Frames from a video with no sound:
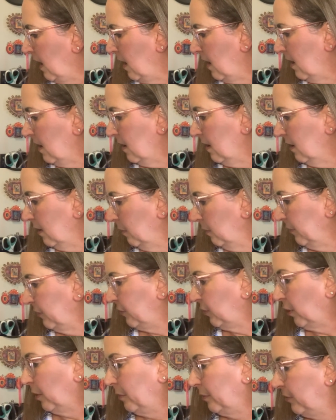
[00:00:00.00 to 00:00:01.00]

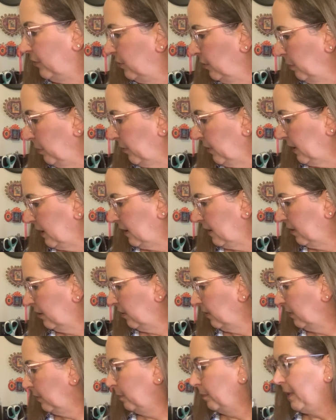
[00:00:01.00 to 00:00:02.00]
So I'm super
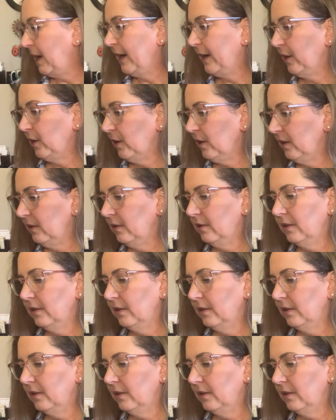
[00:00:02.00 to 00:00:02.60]
inspired.